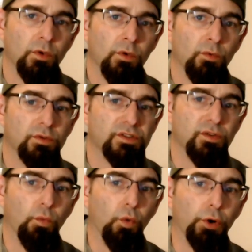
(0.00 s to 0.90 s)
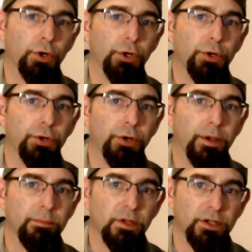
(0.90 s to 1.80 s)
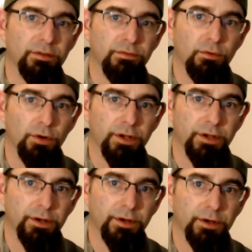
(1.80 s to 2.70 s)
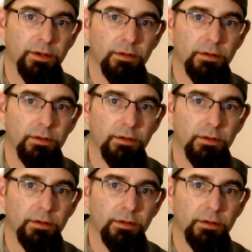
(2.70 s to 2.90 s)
what's the word I'm looking for here?